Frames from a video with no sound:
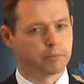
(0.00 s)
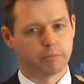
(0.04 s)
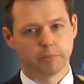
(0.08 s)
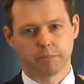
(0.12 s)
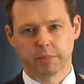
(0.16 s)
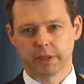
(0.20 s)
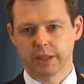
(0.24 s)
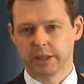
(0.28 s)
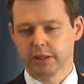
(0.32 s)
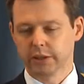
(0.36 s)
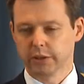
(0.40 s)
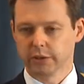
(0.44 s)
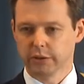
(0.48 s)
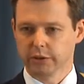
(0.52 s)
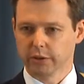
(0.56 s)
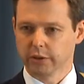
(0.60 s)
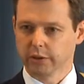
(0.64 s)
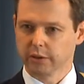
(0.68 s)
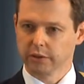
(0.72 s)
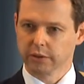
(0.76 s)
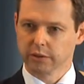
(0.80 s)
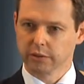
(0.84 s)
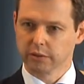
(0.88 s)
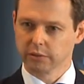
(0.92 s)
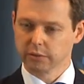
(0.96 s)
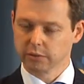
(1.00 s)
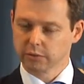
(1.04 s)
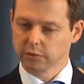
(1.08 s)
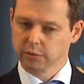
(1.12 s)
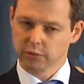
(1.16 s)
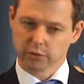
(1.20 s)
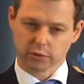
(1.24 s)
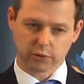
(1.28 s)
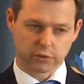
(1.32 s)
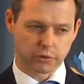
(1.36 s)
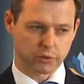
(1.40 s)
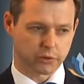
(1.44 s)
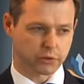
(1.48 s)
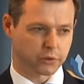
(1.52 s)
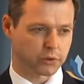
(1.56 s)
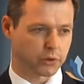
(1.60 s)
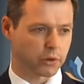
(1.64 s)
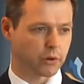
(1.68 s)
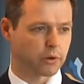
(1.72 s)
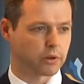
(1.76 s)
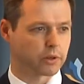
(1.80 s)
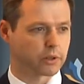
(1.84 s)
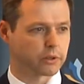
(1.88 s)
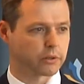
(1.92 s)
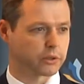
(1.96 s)
bear a
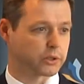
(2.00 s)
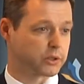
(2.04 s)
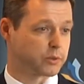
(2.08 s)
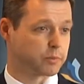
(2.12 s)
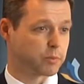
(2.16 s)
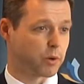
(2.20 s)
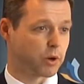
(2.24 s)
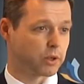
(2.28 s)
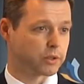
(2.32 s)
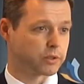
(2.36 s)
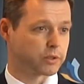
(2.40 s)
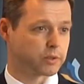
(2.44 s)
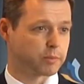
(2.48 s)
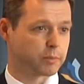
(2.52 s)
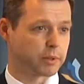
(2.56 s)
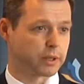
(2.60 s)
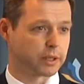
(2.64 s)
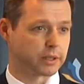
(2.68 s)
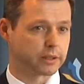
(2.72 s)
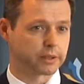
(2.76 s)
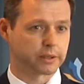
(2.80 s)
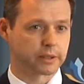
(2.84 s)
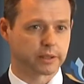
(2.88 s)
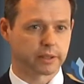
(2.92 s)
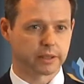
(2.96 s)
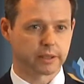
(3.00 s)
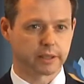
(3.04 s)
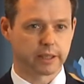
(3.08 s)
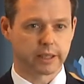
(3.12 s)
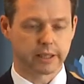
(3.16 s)
stronger responsibility in